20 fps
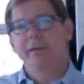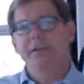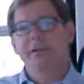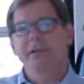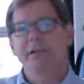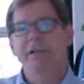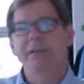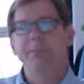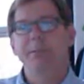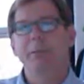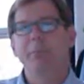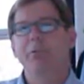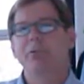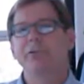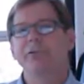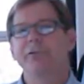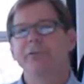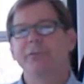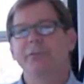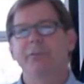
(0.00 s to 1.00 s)
Sleeping
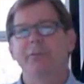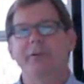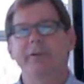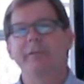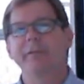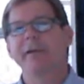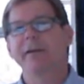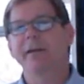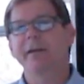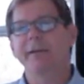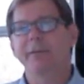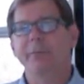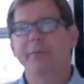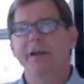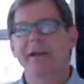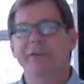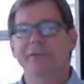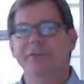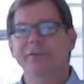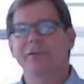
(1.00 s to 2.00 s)
porches were invented
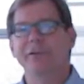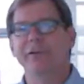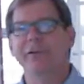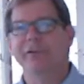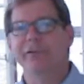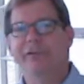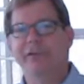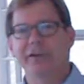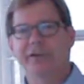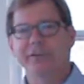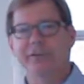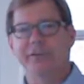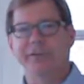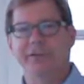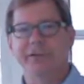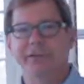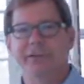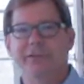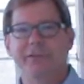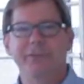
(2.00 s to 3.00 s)
around the turn of the
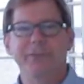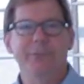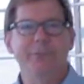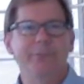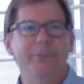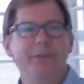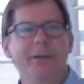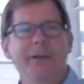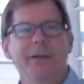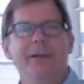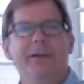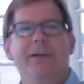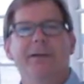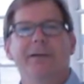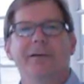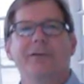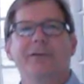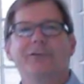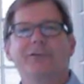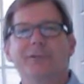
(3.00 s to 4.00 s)
century to
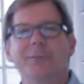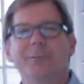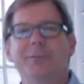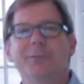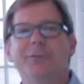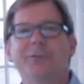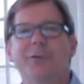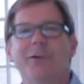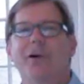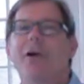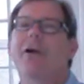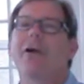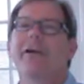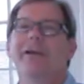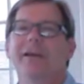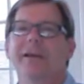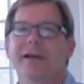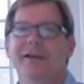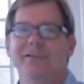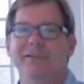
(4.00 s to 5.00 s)
contribute to a
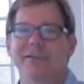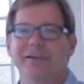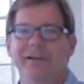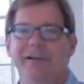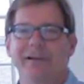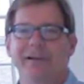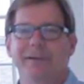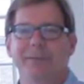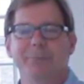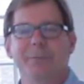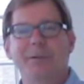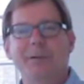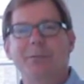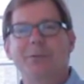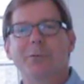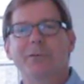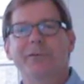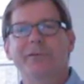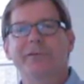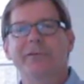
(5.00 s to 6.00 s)
hardy lifestyle.
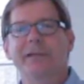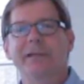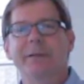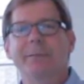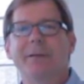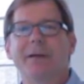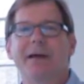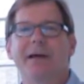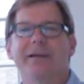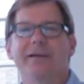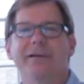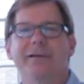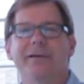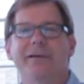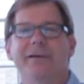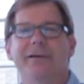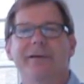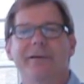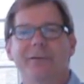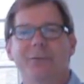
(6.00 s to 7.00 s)
People would sleep out
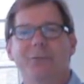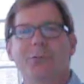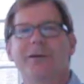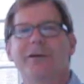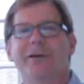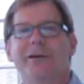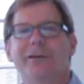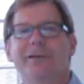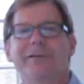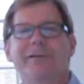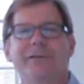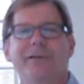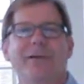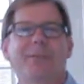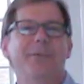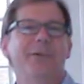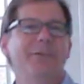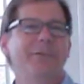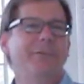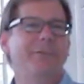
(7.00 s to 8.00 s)
here in the winter,
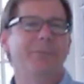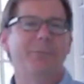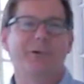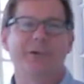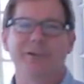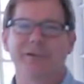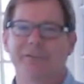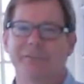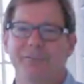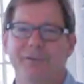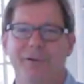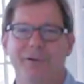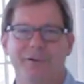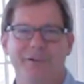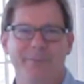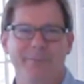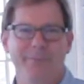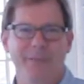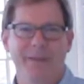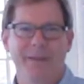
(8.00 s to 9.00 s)
summer, spring, and
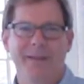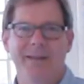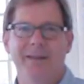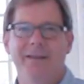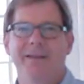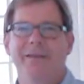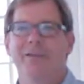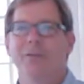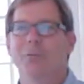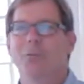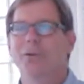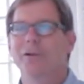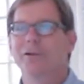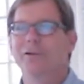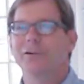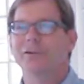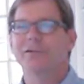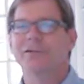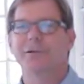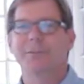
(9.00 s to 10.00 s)
fall. The
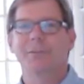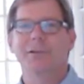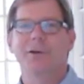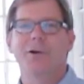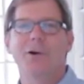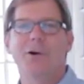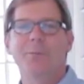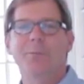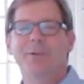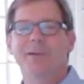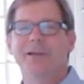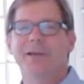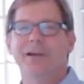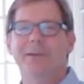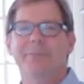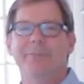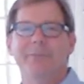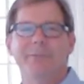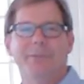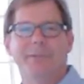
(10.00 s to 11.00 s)
windows can be opened
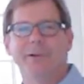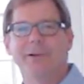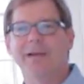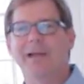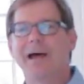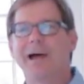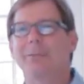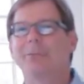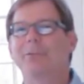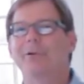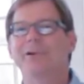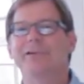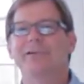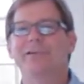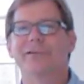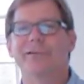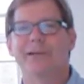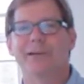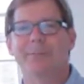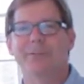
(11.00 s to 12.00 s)
up to allow
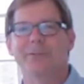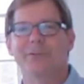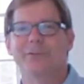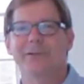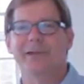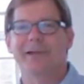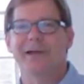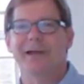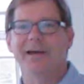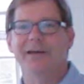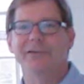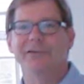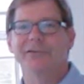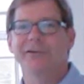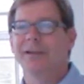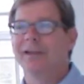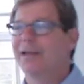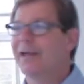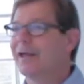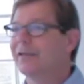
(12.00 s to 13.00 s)
breeze to come through the
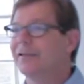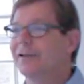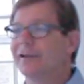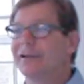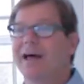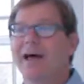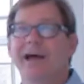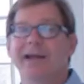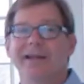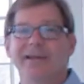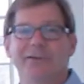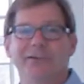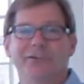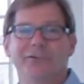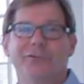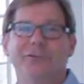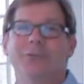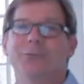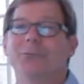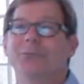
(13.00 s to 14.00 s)
house and the light
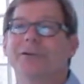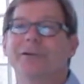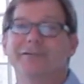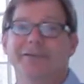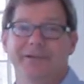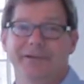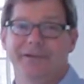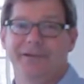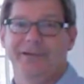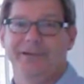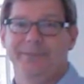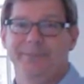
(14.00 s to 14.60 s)
is terrific.